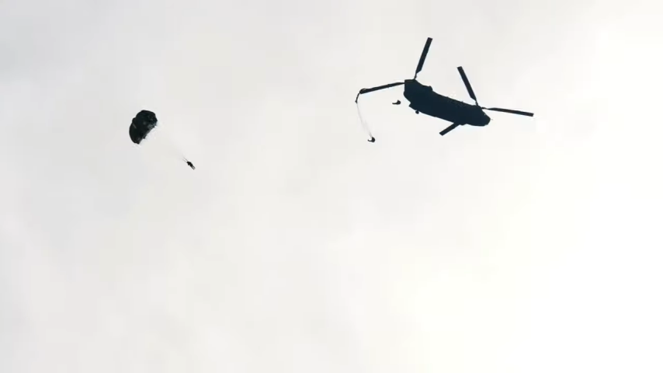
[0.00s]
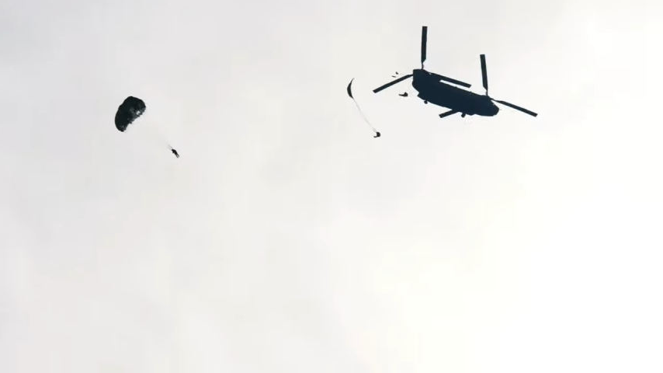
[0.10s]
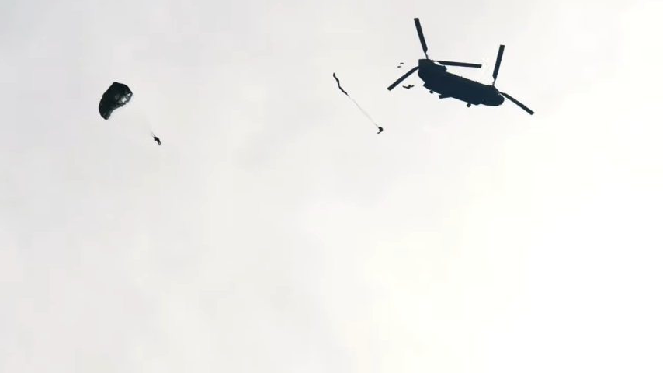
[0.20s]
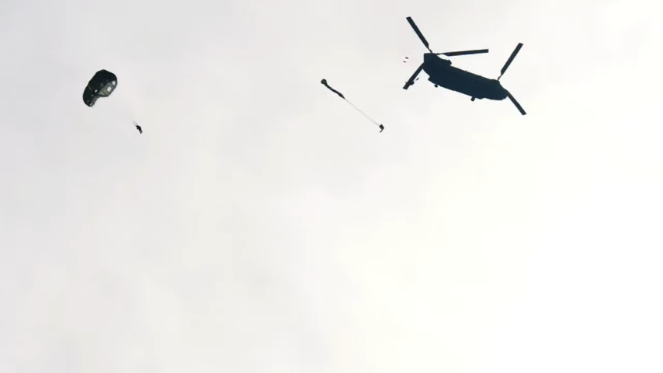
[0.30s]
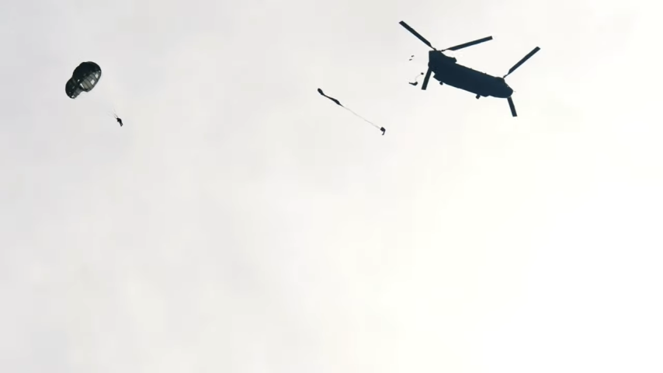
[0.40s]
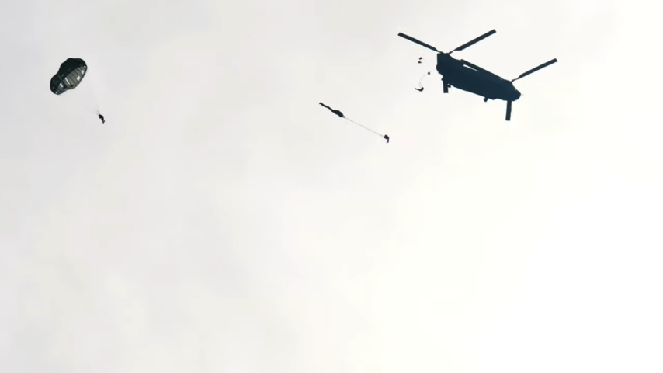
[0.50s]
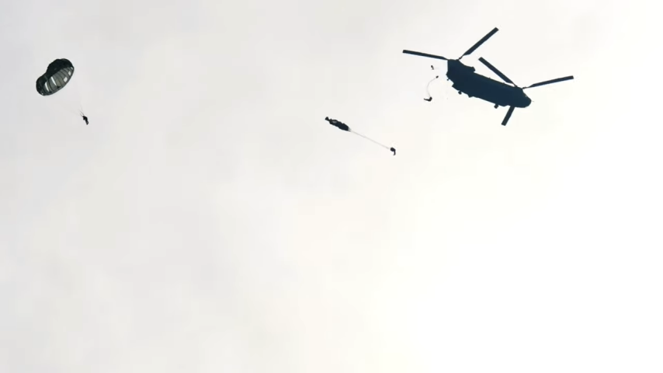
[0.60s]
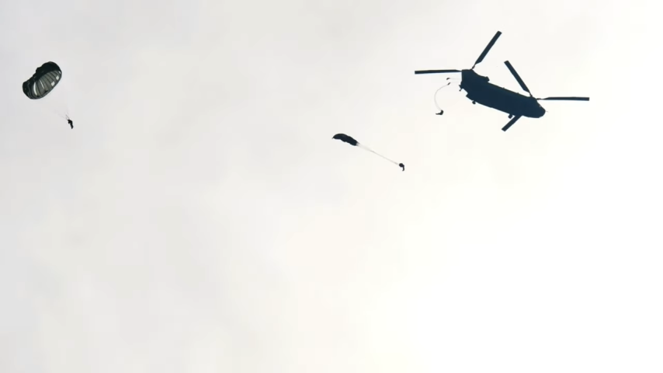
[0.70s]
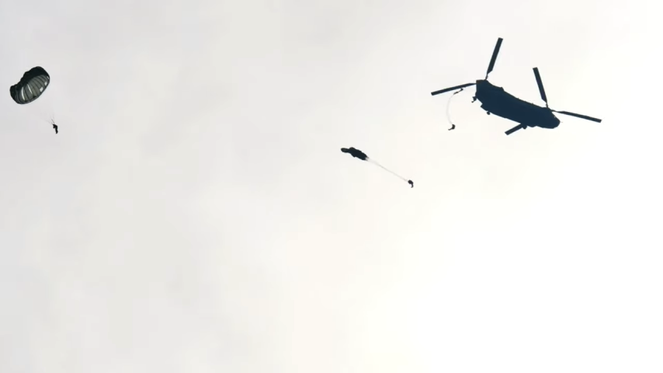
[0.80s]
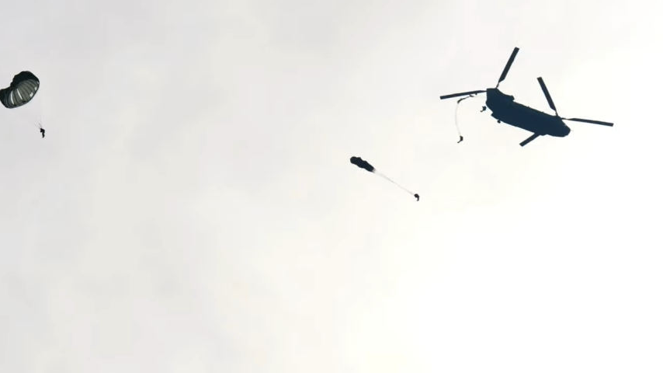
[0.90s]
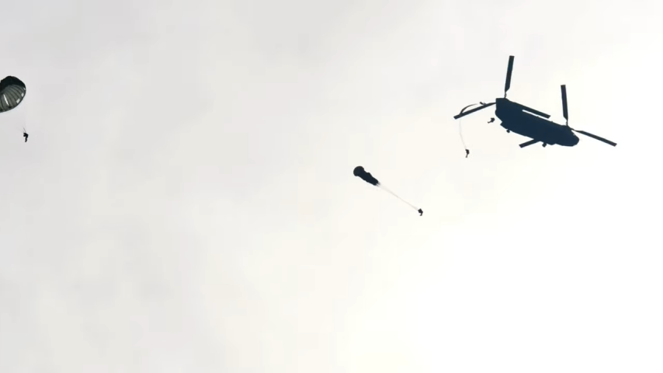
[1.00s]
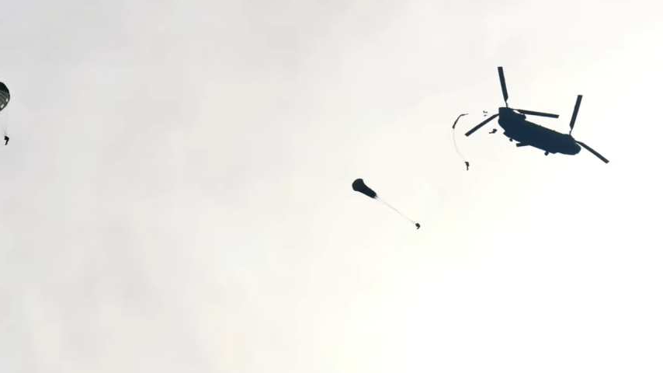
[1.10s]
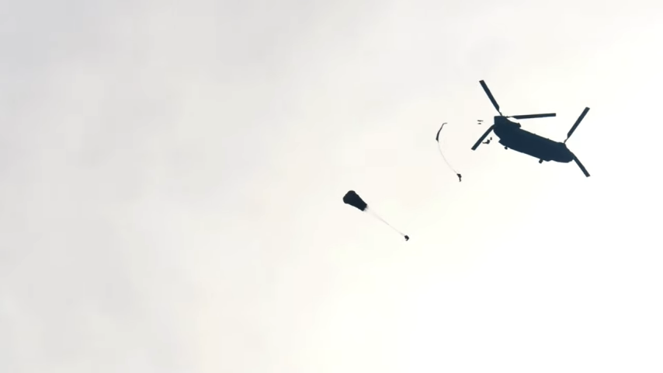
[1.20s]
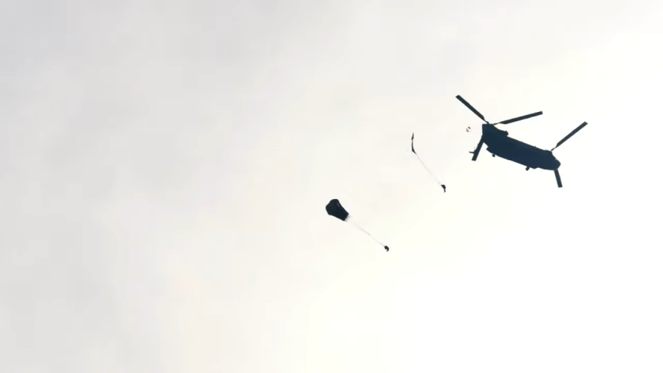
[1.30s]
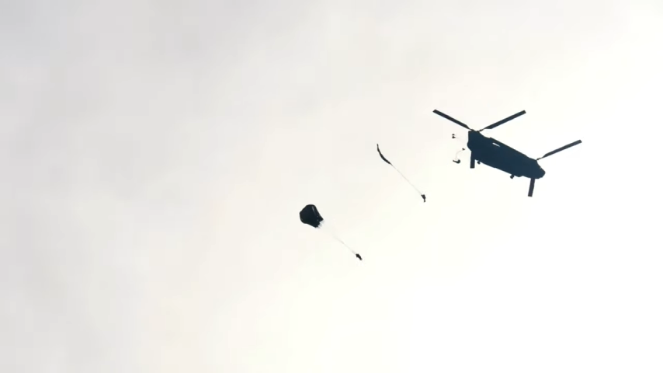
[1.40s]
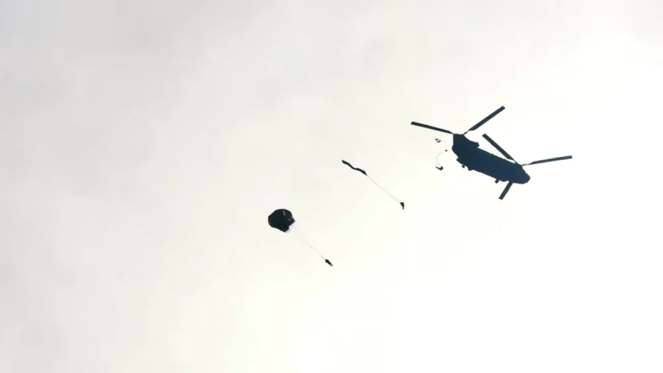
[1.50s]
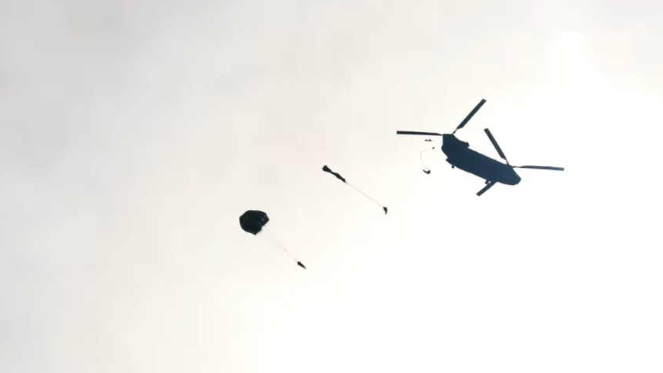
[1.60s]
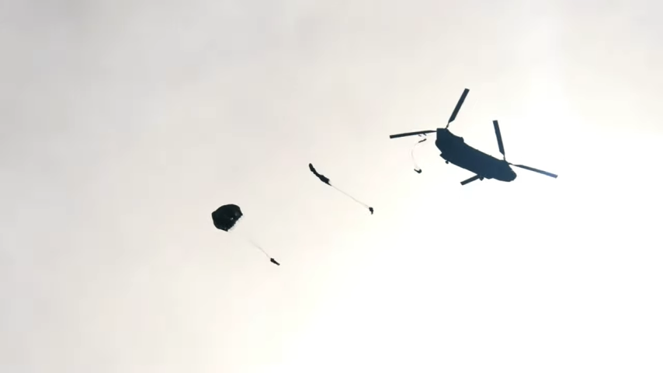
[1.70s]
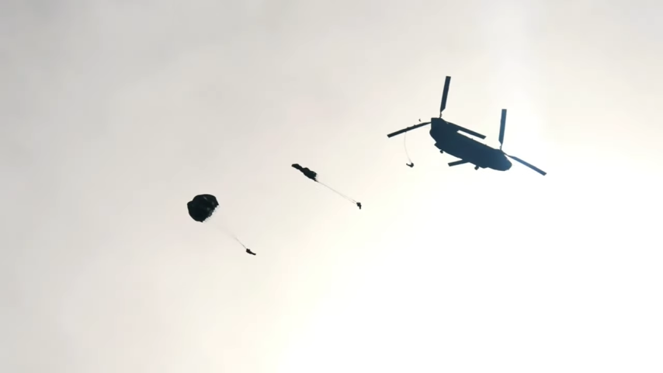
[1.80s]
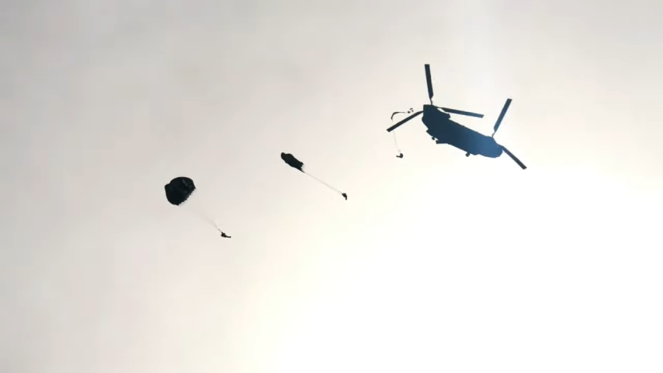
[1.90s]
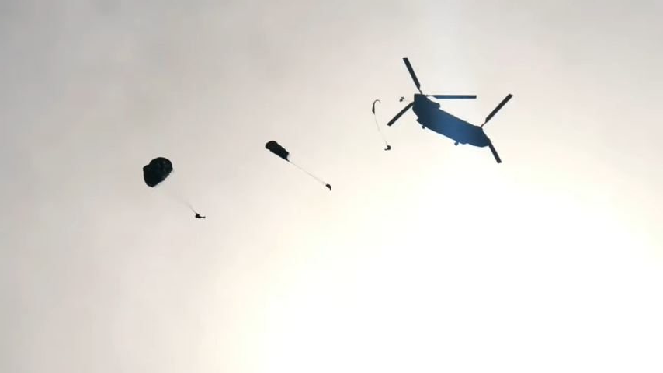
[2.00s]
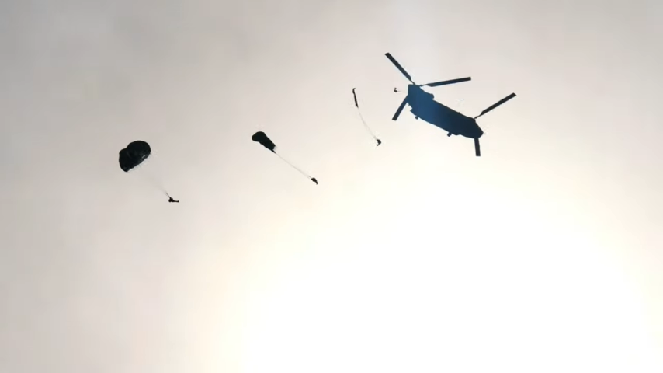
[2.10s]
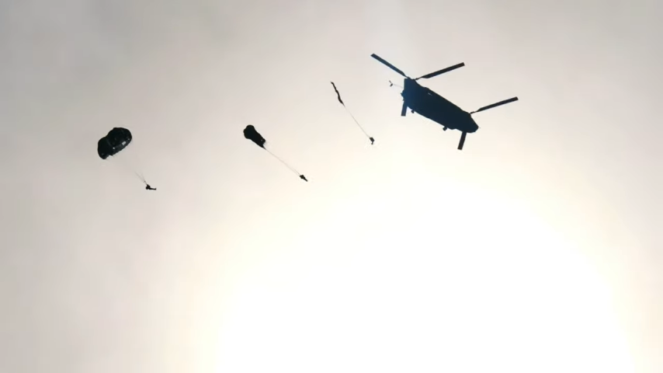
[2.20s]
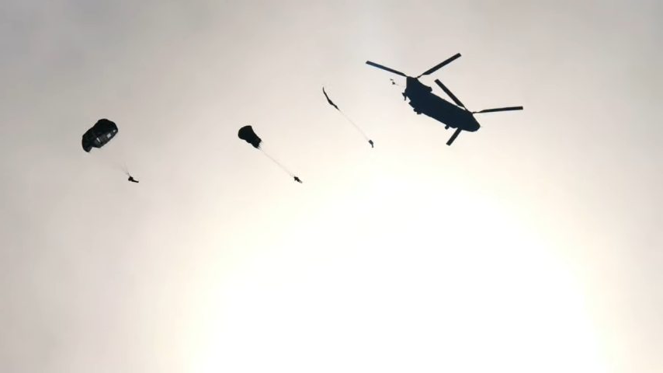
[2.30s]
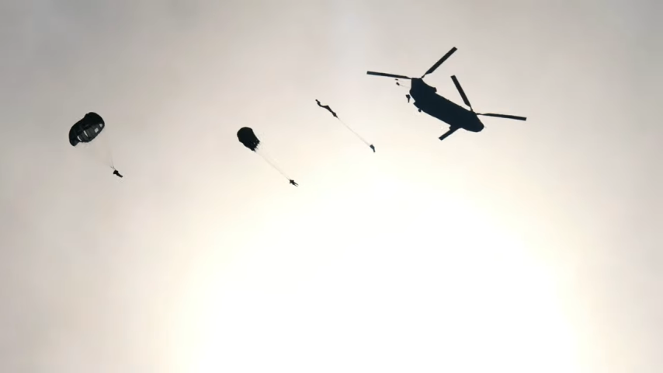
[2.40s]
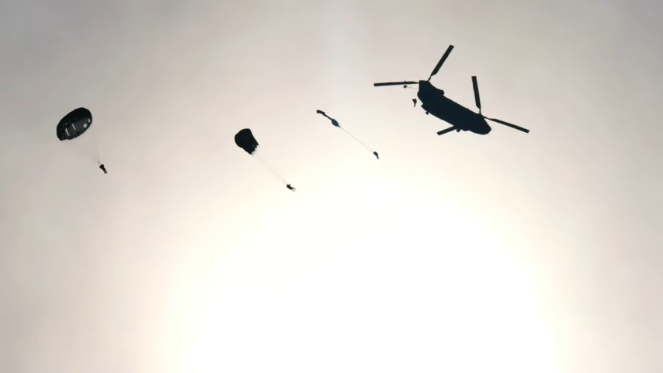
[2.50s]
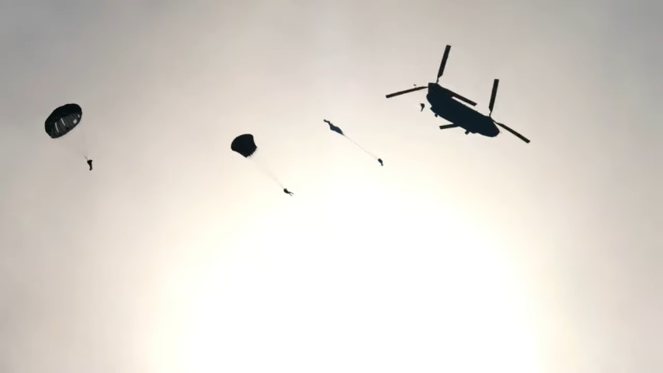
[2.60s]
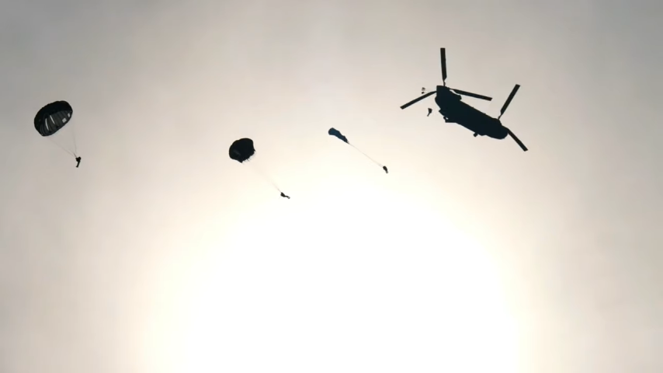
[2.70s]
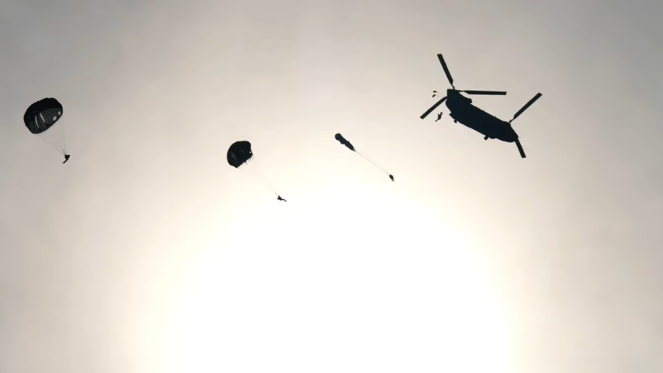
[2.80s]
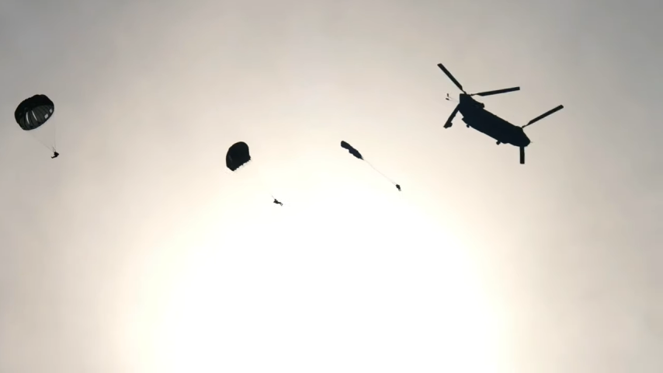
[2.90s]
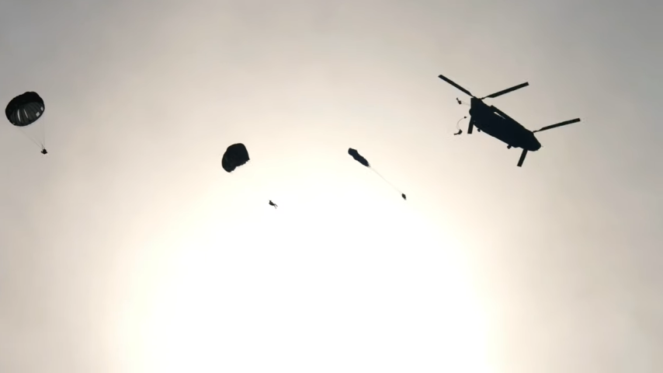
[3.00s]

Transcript: [unreadable: no face in view]